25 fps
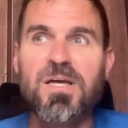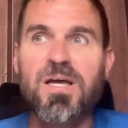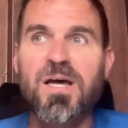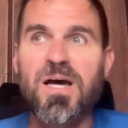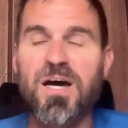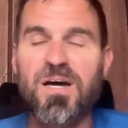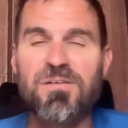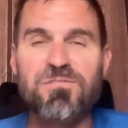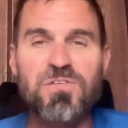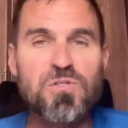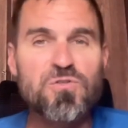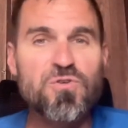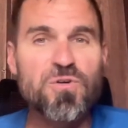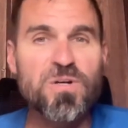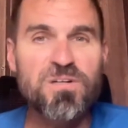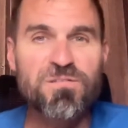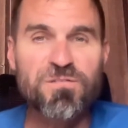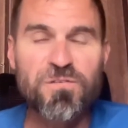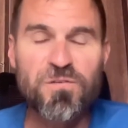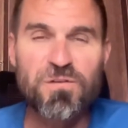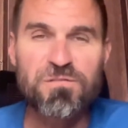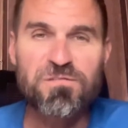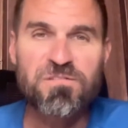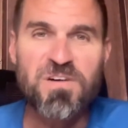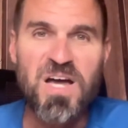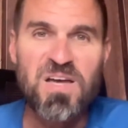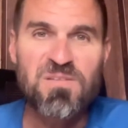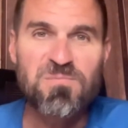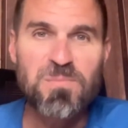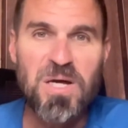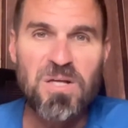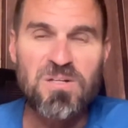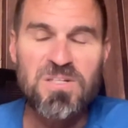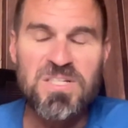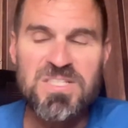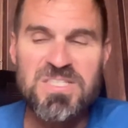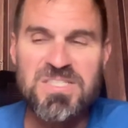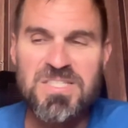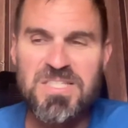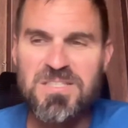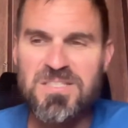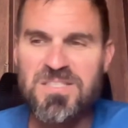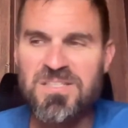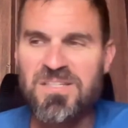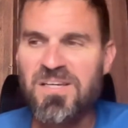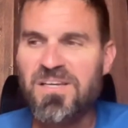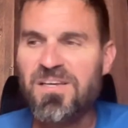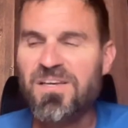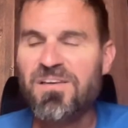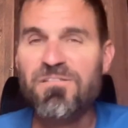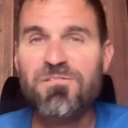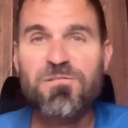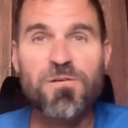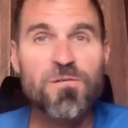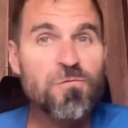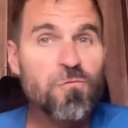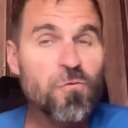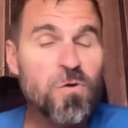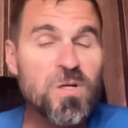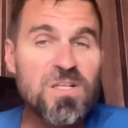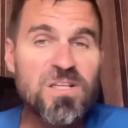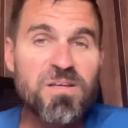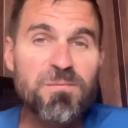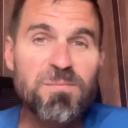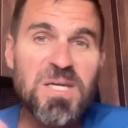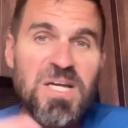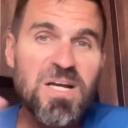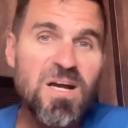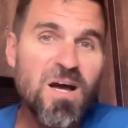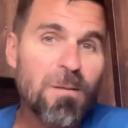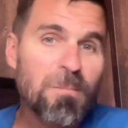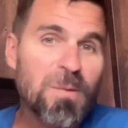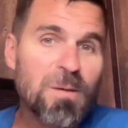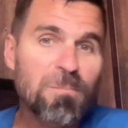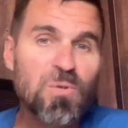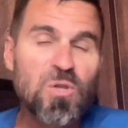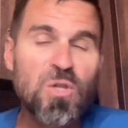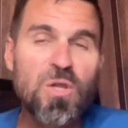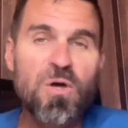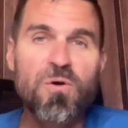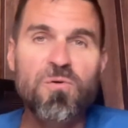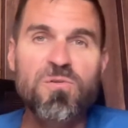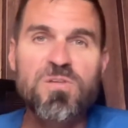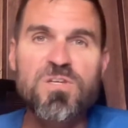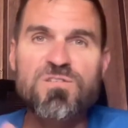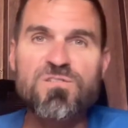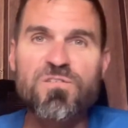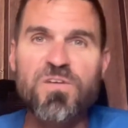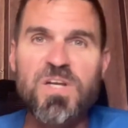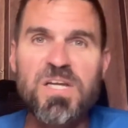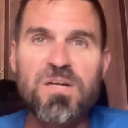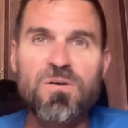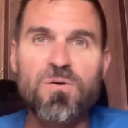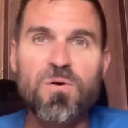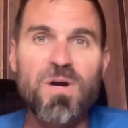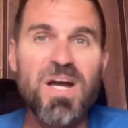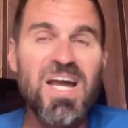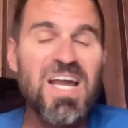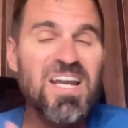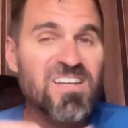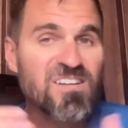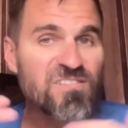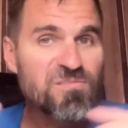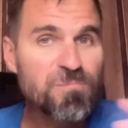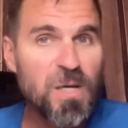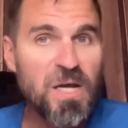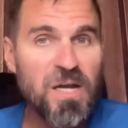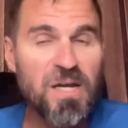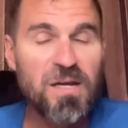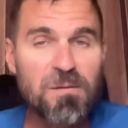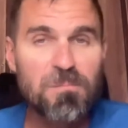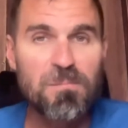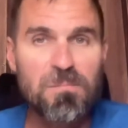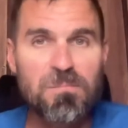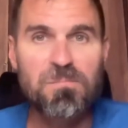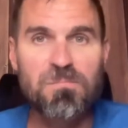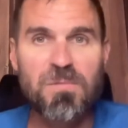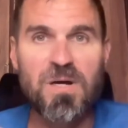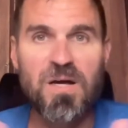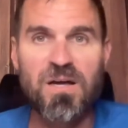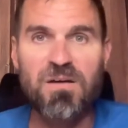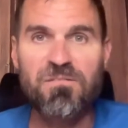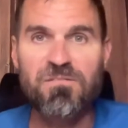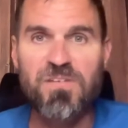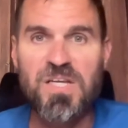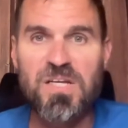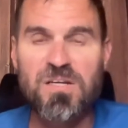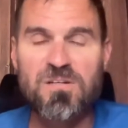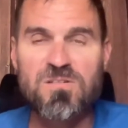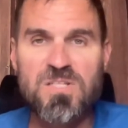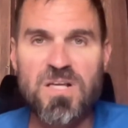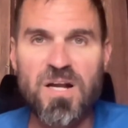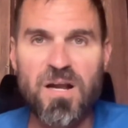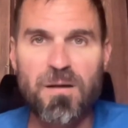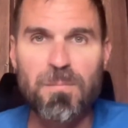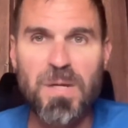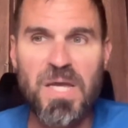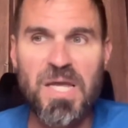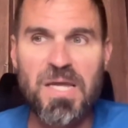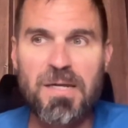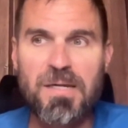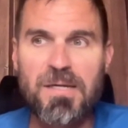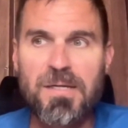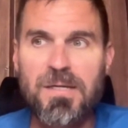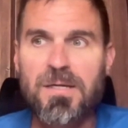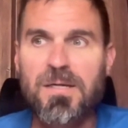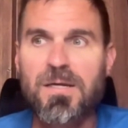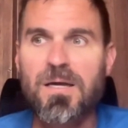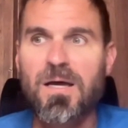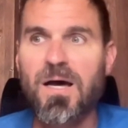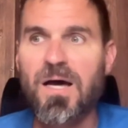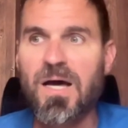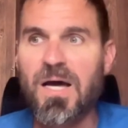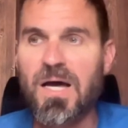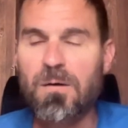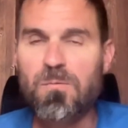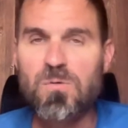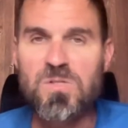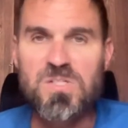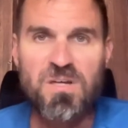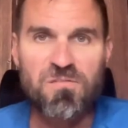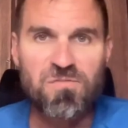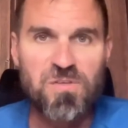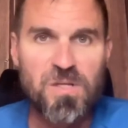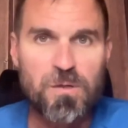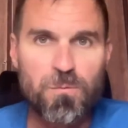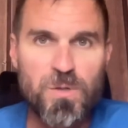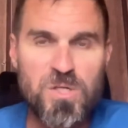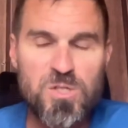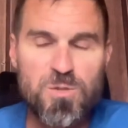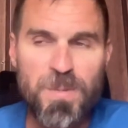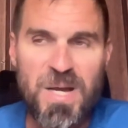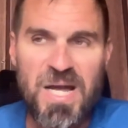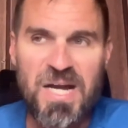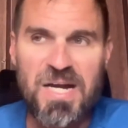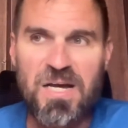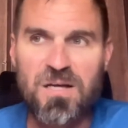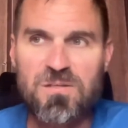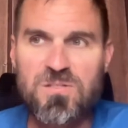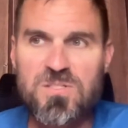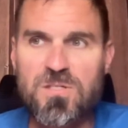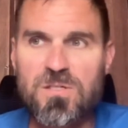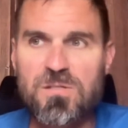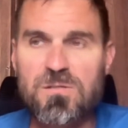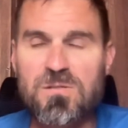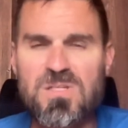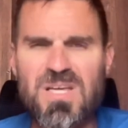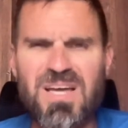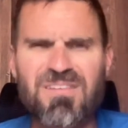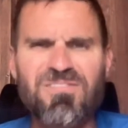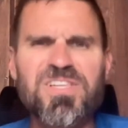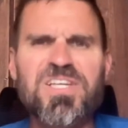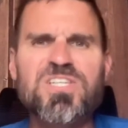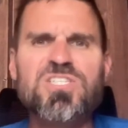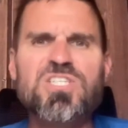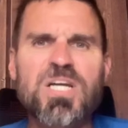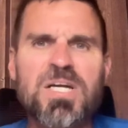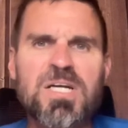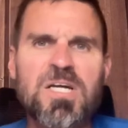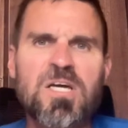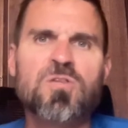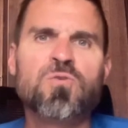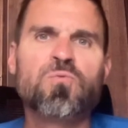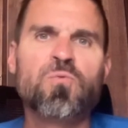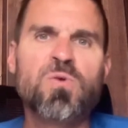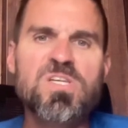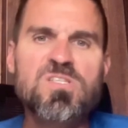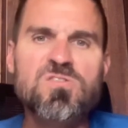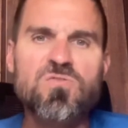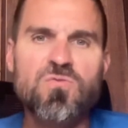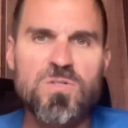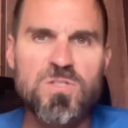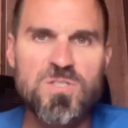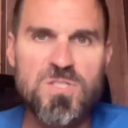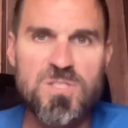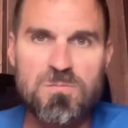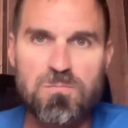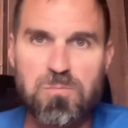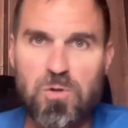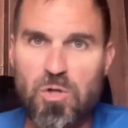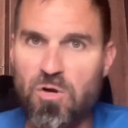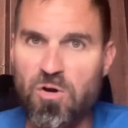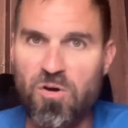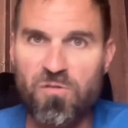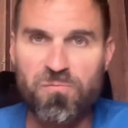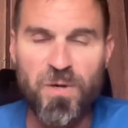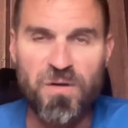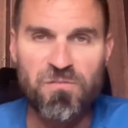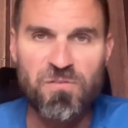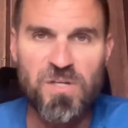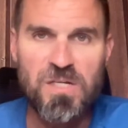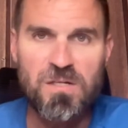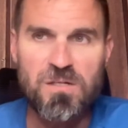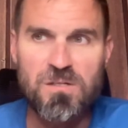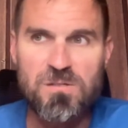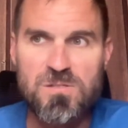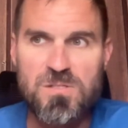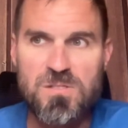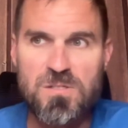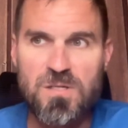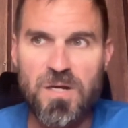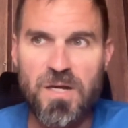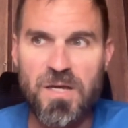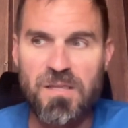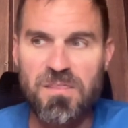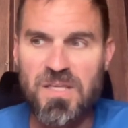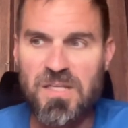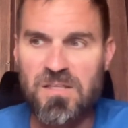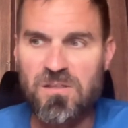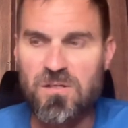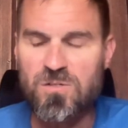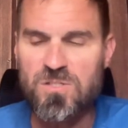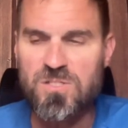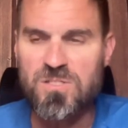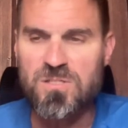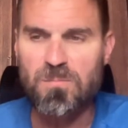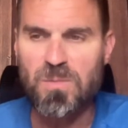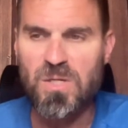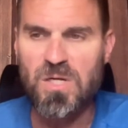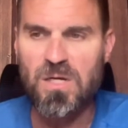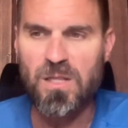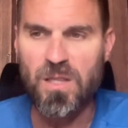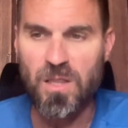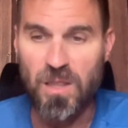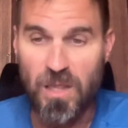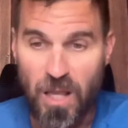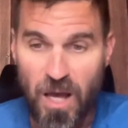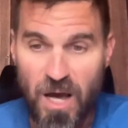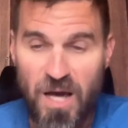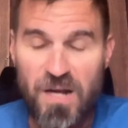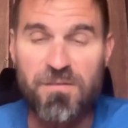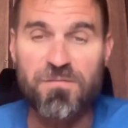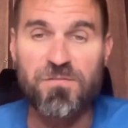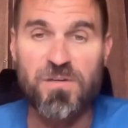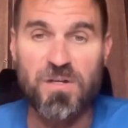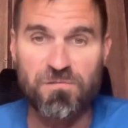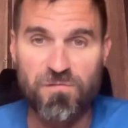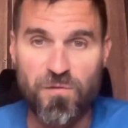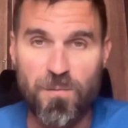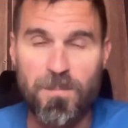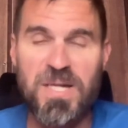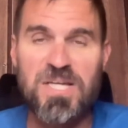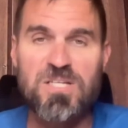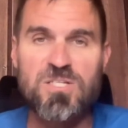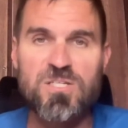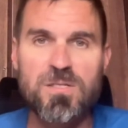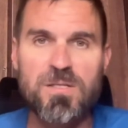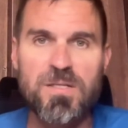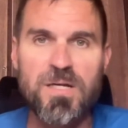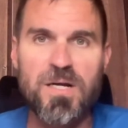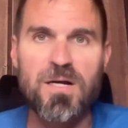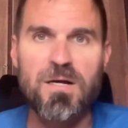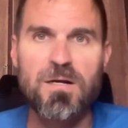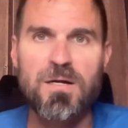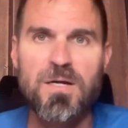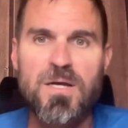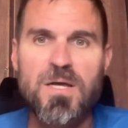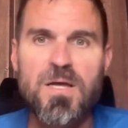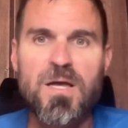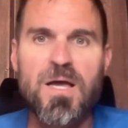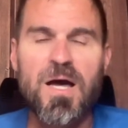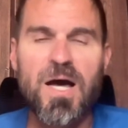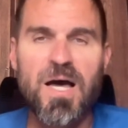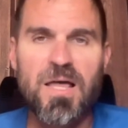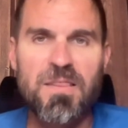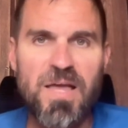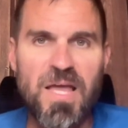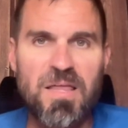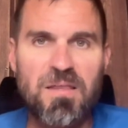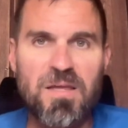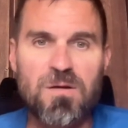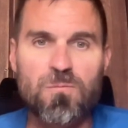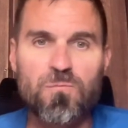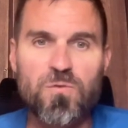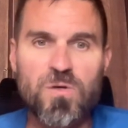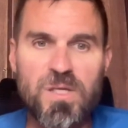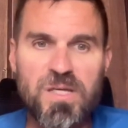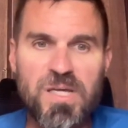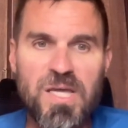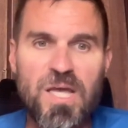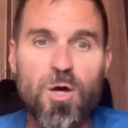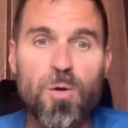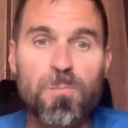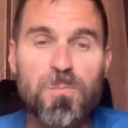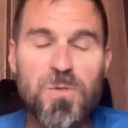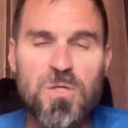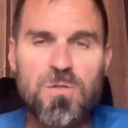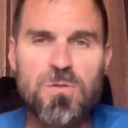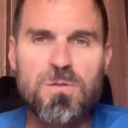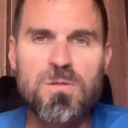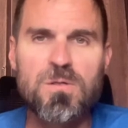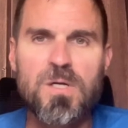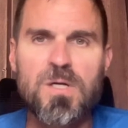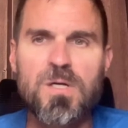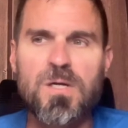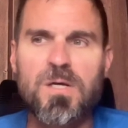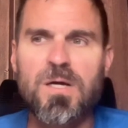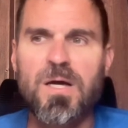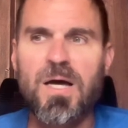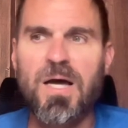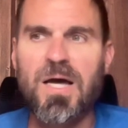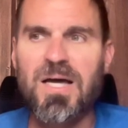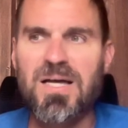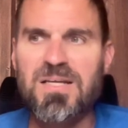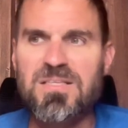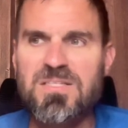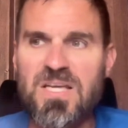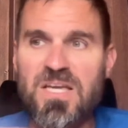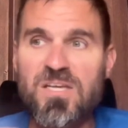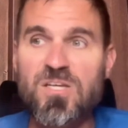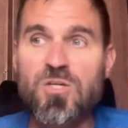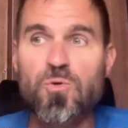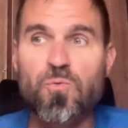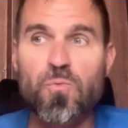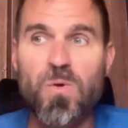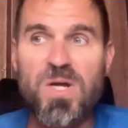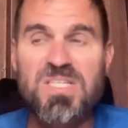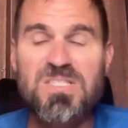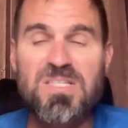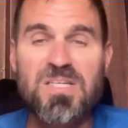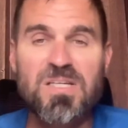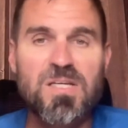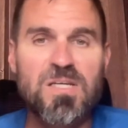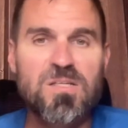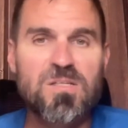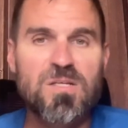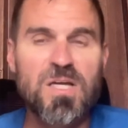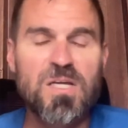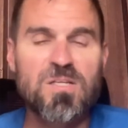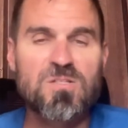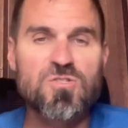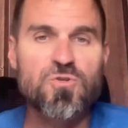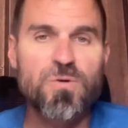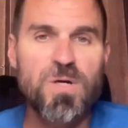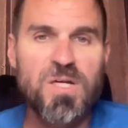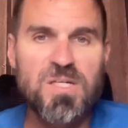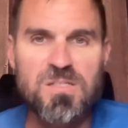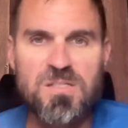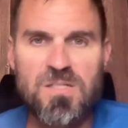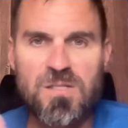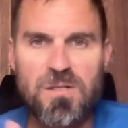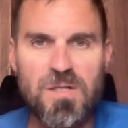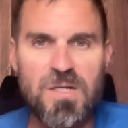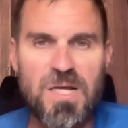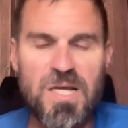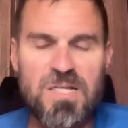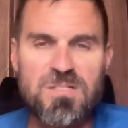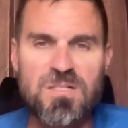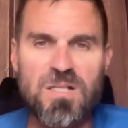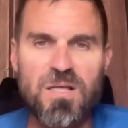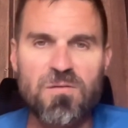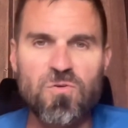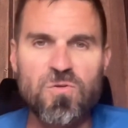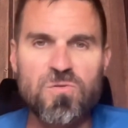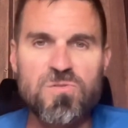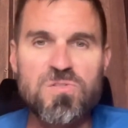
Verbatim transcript: Uh, if you're training for the five mile distance, feel free to leave me a comment below this video or any of my uh, videos that I make. Uh, I will definitely reach back out to you and definitely check out the resources below all my videos. Uh, I think there's some a lot of information there uh, that can really help you take your racing and, and training to the next level.